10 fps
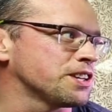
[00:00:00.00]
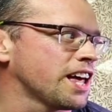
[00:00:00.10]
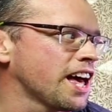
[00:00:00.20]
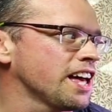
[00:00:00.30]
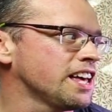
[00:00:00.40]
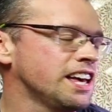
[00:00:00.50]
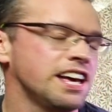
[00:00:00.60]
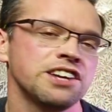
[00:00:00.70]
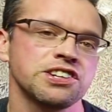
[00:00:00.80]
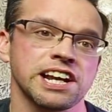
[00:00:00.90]
in there.
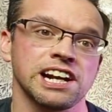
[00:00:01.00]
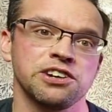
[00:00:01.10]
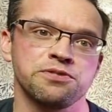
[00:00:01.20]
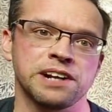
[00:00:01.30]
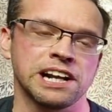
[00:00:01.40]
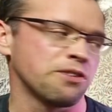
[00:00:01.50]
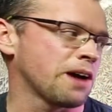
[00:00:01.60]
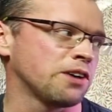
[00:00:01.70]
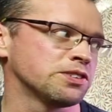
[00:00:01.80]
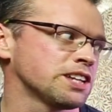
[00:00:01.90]
Just had a little fiddle
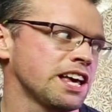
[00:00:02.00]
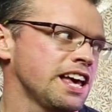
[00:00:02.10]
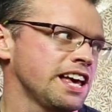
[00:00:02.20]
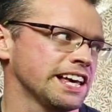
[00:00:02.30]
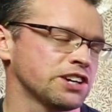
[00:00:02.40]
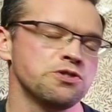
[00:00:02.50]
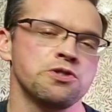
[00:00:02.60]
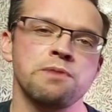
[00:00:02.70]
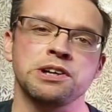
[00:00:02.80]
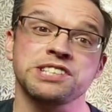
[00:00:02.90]
around. It
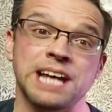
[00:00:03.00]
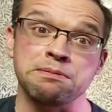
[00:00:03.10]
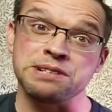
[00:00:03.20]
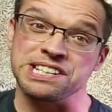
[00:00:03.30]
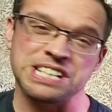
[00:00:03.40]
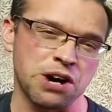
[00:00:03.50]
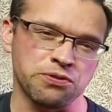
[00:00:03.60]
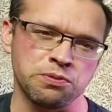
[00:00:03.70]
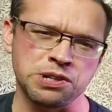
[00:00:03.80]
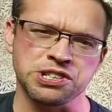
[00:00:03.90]
almost scaped
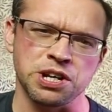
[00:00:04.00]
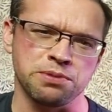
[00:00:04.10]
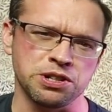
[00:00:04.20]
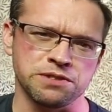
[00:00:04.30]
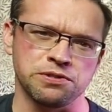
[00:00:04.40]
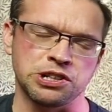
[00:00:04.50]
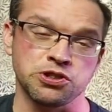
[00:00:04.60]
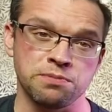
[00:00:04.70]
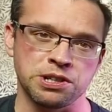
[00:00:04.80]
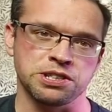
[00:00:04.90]
itself. The wood's so beautiful, it's
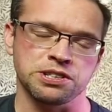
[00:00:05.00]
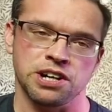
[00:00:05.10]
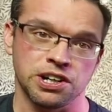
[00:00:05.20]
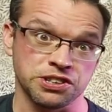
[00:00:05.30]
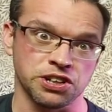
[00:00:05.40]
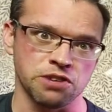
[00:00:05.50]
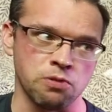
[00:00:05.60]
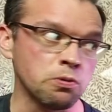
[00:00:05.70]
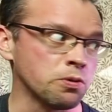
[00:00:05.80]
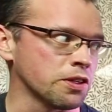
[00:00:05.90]
almost hard to go
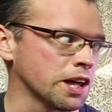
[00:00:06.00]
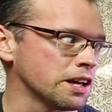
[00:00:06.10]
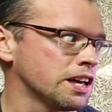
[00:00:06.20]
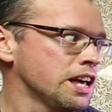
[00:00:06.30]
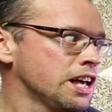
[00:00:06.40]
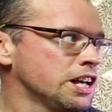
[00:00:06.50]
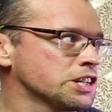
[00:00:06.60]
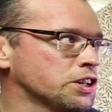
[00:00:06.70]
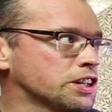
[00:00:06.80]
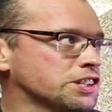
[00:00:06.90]
wrong with it.
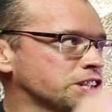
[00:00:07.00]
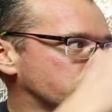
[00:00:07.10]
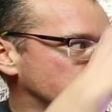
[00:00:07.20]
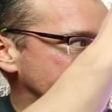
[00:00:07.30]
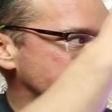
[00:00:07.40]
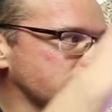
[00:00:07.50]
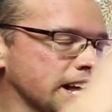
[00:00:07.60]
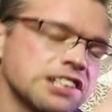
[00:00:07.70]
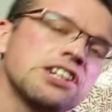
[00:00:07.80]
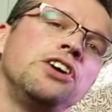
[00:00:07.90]
So you can see we've got a
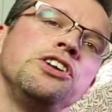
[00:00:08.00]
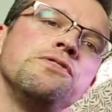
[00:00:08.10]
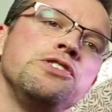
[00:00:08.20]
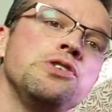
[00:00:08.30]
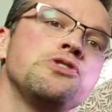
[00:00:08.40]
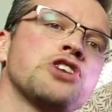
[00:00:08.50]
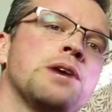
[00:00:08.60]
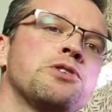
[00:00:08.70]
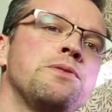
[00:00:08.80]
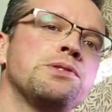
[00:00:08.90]
distinct kind of
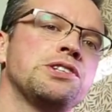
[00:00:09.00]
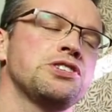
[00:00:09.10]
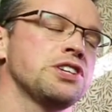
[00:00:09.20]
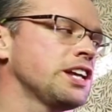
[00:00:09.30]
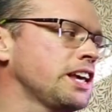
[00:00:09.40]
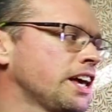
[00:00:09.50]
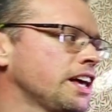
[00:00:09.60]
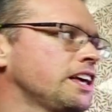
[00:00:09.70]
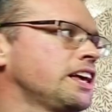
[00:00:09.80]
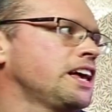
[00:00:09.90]
U-shaped composition
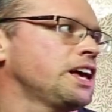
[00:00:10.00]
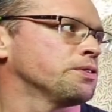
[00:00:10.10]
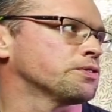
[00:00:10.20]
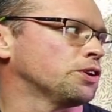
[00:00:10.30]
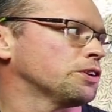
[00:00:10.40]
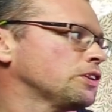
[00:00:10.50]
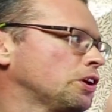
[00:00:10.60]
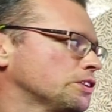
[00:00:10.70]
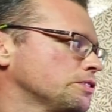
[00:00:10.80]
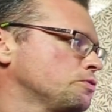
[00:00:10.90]
here. We've got
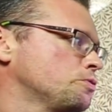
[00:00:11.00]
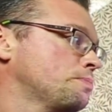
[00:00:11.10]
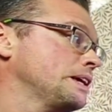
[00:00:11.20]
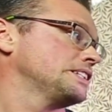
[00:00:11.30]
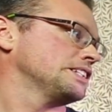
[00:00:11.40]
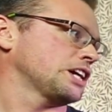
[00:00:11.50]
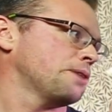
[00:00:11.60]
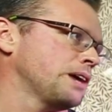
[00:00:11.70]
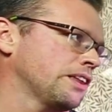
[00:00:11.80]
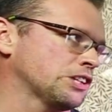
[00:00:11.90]
all the pieces are
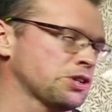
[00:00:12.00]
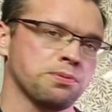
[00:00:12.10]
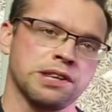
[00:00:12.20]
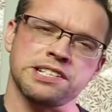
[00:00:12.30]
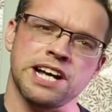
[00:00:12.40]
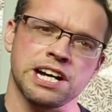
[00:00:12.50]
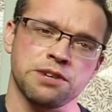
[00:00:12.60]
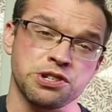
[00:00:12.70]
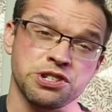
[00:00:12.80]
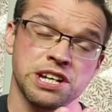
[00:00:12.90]
coming out the top of the
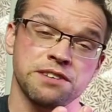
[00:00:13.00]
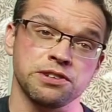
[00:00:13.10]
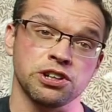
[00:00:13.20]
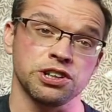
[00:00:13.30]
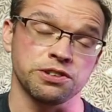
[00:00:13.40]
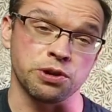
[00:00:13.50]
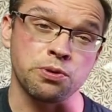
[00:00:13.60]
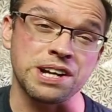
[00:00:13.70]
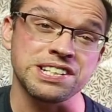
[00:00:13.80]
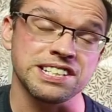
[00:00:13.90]
tank, which Stephen kind of
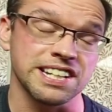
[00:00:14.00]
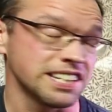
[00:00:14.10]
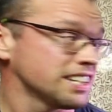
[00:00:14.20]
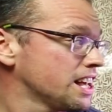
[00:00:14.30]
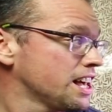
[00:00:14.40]
requested.